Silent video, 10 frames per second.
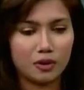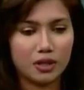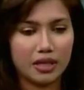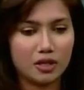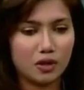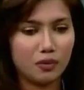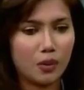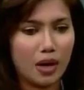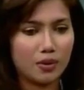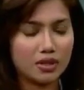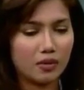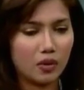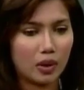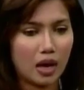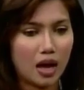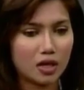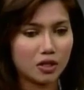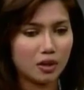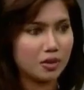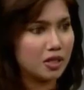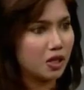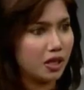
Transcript: for the interview I was giving on Aaj Tak, Mr.